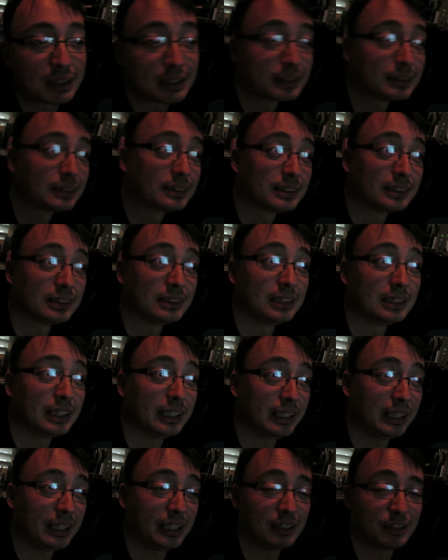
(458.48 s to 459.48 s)
because
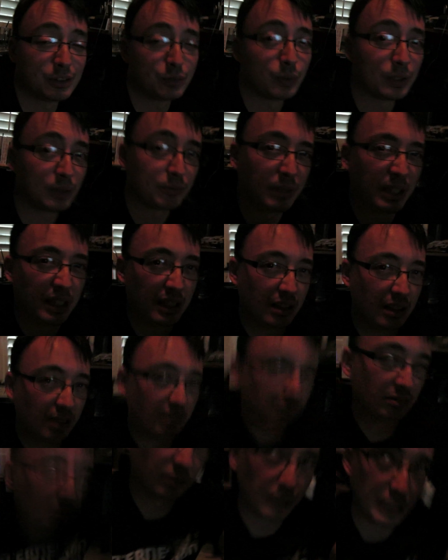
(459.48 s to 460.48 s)
he is one of my
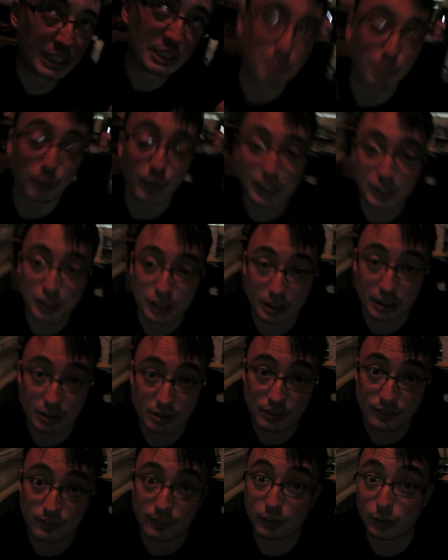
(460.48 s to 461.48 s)

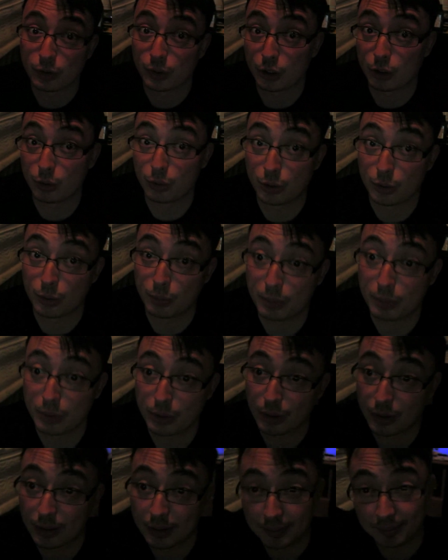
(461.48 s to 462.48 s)
inspirations for doing YouTube,
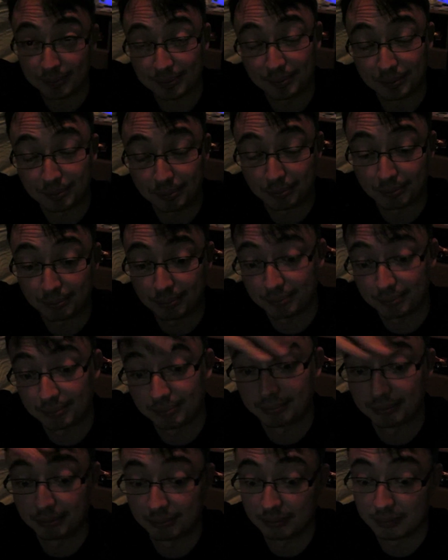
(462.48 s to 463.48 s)
so
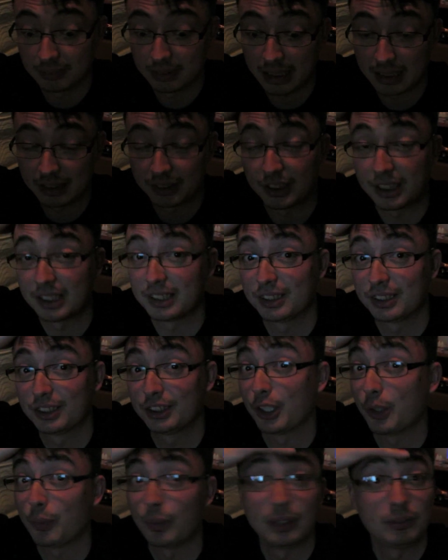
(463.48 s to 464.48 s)
can't judge,
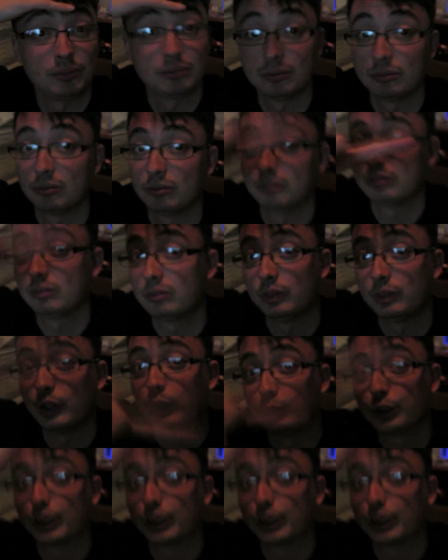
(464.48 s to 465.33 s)
no